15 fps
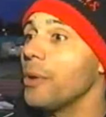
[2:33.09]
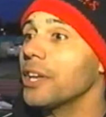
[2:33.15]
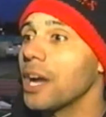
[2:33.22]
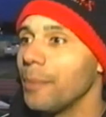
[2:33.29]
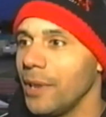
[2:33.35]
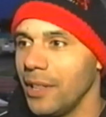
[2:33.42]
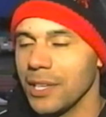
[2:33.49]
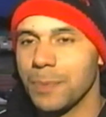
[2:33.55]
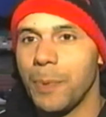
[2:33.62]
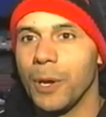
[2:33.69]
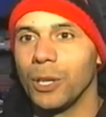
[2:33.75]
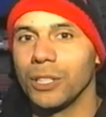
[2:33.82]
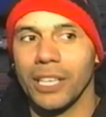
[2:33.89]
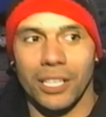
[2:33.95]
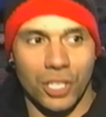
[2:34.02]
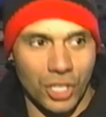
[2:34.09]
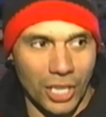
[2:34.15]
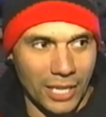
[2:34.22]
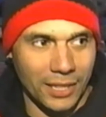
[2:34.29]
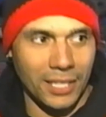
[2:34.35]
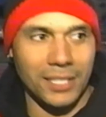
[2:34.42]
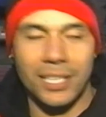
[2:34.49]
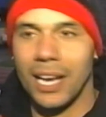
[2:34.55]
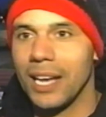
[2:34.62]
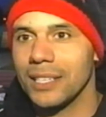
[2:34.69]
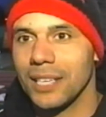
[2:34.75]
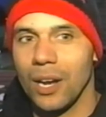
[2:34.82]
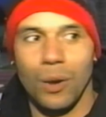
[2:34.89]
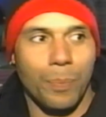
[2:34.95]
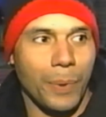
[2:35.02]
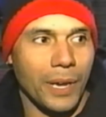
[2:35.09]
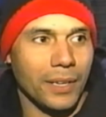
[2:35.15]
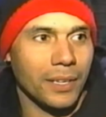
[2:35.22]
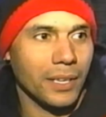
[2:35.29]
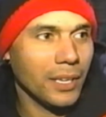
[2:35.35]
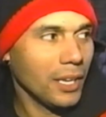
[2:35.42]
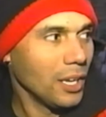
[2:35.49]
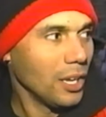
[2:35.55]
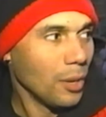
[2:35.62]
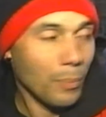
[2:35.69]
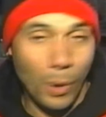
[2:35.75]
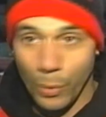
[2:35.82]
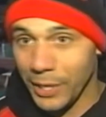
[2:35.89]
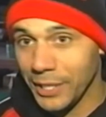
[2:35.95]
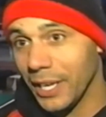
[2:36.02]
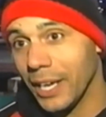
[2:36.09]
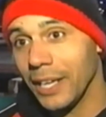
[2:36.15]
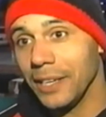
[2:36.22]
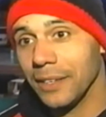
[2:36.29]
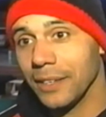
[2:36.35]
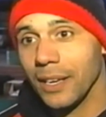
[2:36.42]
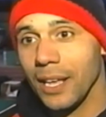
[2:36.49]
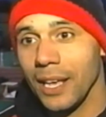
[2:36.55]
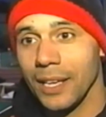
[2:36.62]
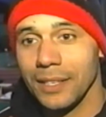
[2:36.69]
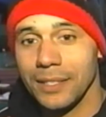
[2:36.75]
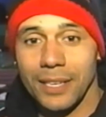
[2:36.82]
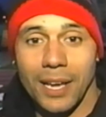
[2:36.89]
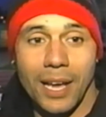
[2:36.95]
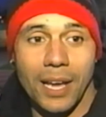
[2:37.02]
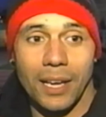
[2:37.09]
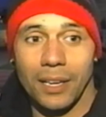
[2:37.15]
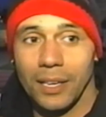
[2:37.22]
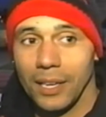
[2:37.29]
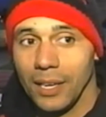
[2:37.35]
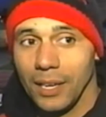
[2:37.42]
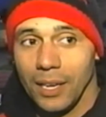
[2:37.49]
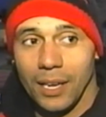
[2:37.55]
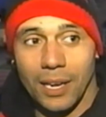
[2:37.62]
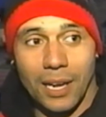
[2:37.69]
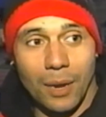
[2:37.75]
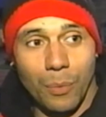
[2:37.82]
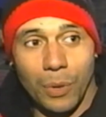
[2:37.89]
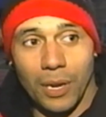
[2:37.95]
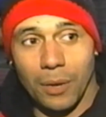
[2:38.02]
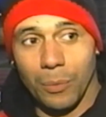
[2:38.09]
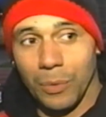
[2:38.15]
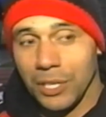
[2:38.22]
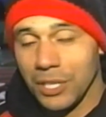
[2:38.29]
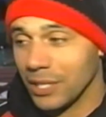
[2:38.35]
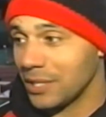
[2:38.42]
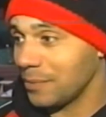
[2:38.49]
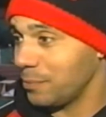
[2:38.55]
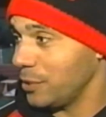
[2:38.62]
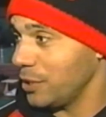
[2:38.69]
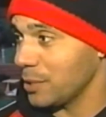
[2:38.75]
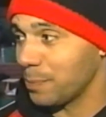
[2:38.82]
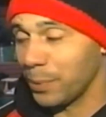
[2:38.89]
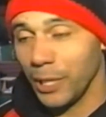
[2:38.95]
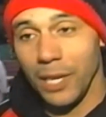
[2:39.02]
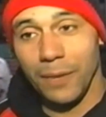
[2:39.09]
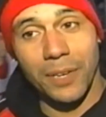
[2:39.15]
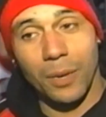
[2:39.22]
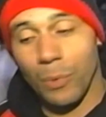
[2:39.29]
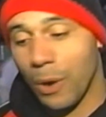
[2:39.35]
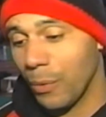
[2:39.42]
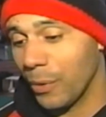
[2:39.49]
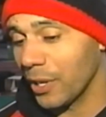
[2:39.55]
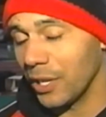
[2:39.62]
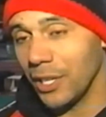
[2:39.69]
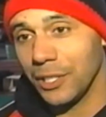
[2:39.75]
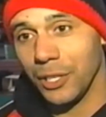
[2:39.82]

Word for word: we'd come in this building and shut these guys out, but but we did, and uh, uh we, uh, we just we just believed in what we were going